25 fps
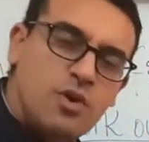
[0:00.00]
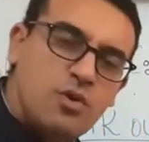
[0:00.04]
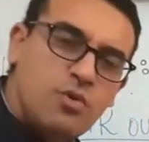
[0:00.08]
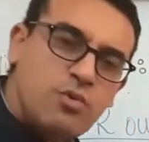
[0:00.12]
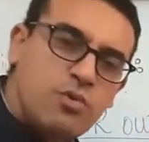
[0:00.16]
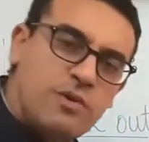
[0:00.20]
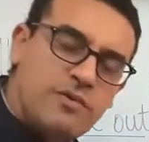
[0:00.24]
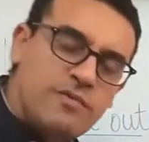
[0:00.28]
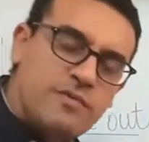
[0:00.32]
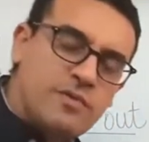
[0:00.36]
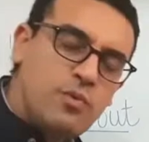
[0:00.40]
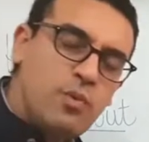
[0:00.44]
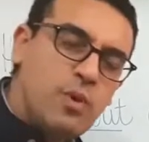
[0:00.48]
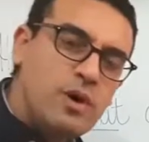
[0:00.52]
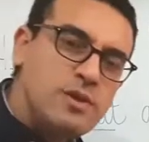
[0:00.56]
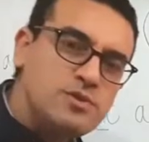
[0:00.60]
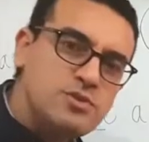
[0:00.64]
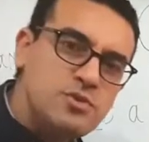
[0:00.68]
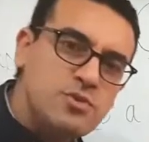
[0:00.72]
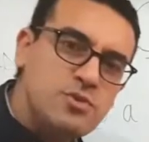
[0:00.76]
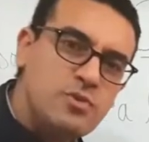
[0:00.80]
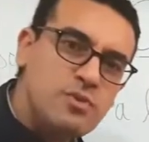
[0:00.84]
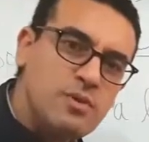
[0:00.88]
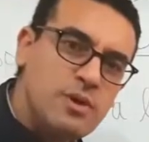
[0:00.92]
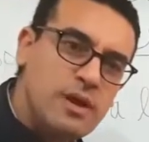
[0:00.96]
Or if you want
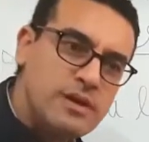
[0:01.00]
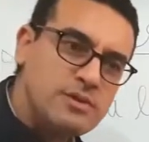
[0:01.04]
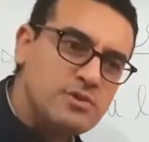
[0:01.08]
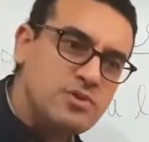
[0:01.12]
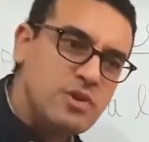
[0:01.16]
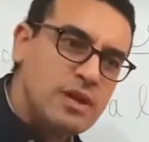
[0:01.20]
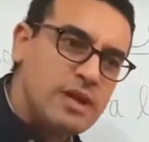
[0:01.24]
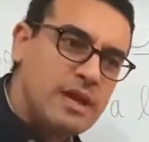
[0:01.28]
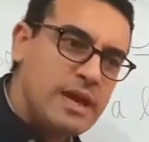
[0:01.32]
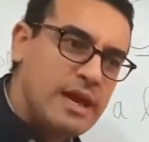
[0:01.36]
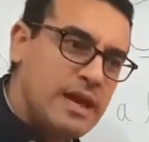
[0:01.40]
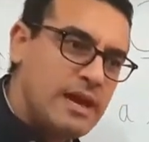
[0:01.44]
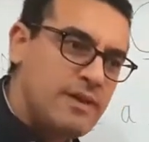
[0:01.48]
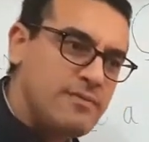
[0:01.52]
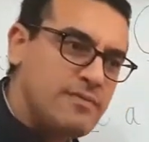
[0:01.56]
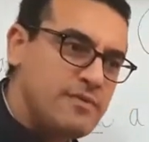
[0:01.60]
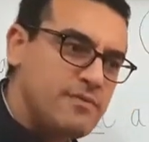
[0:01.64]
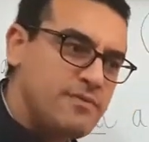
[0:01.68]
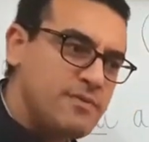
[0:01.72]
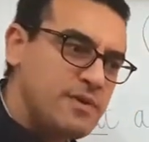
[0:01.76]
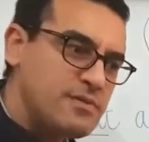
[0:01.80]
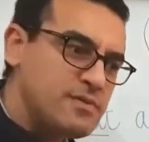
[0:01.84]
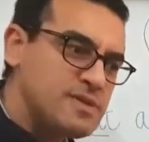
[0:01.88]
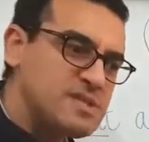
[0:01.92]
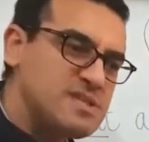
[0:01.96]
to actually have a
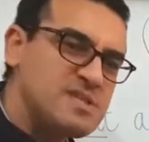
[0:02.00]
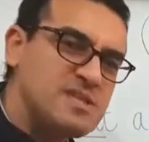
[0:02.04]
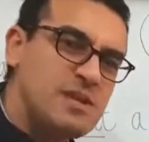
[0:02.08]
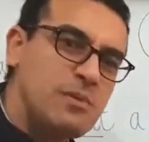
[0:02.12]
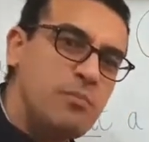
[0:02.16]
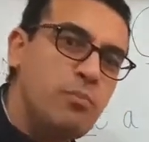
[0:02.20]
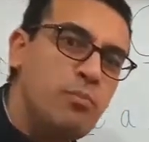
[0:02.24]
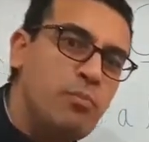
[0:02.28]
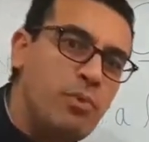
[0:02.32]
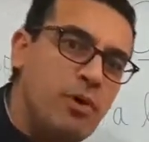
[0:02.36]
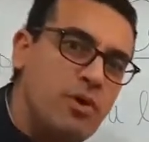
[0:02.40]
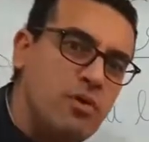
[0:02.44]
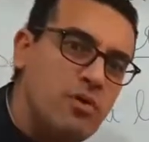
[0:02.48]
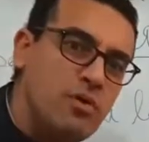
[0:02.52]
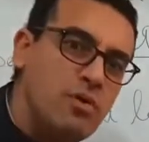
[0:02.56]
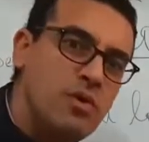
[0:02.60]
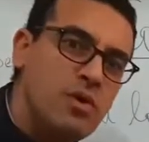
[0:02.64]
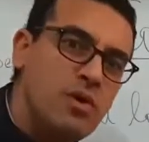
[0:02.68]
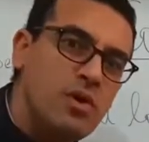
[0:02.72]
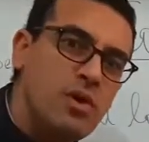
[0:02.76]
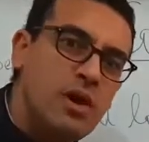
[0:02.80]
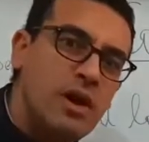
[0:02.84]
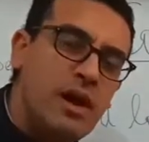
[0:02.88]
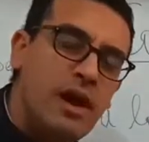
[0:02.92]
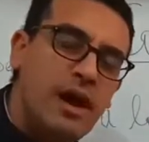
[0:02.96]
very
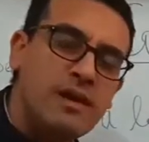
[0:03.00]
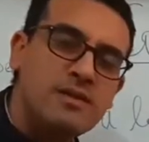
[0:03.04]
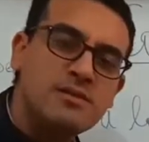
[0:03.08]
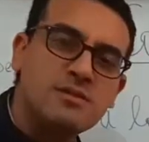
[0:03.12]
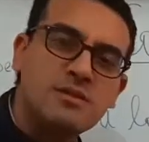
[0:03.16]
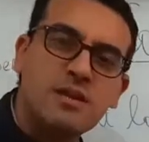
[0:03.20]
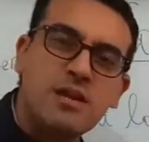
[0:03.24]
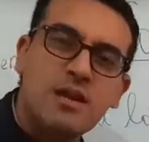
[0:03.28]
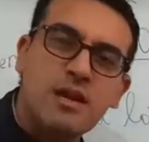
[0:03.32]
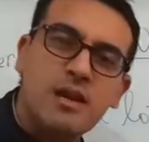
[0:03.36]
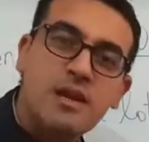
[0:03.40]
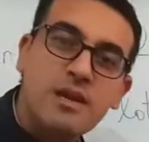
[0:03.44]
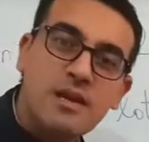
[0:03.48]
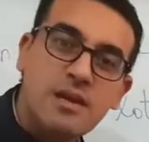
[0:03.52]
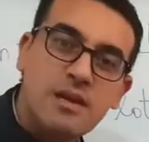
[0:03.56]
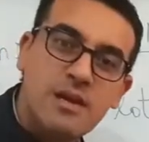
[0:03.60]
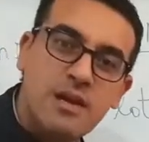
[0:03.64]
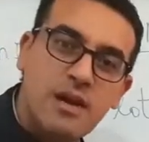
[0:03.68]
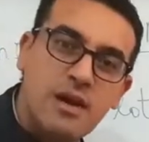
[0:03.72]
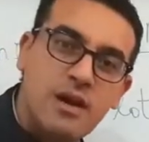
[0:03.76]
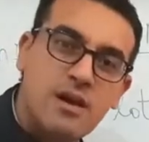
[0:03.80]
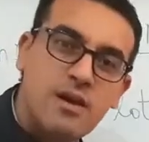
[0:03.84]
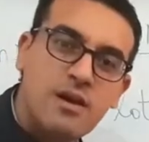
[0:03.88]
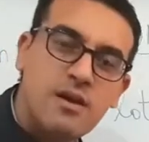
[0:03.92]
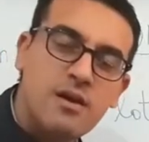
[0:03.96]
simple and
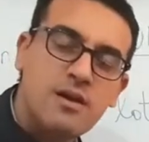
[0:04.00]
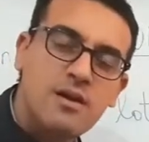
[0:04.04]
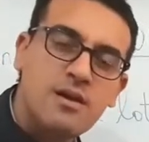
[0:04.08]
clear